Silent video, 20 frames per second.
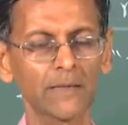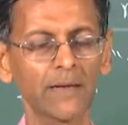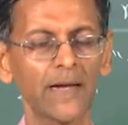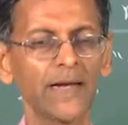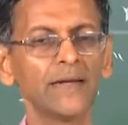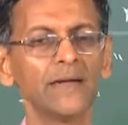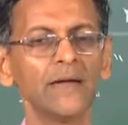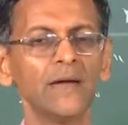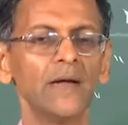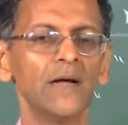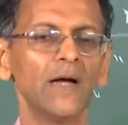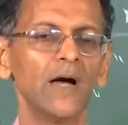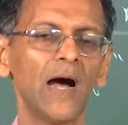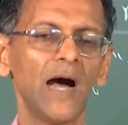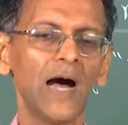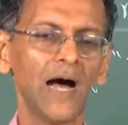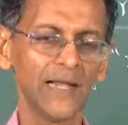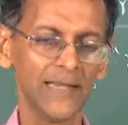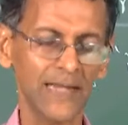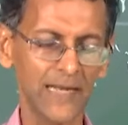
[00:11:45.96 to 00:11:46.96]
right.
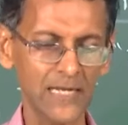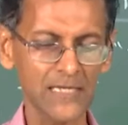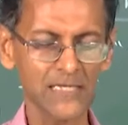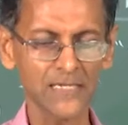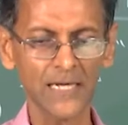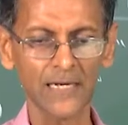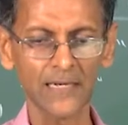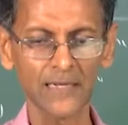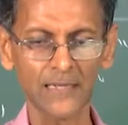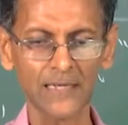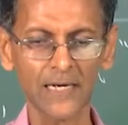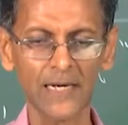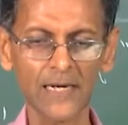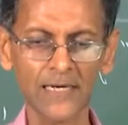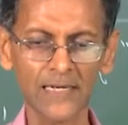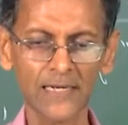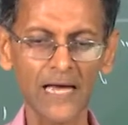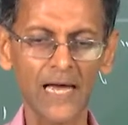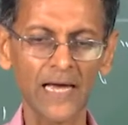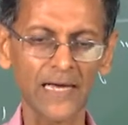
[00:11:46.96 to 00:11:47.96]
That is
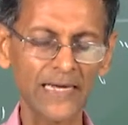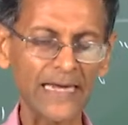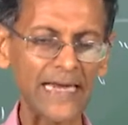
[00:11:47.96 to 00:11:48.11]
the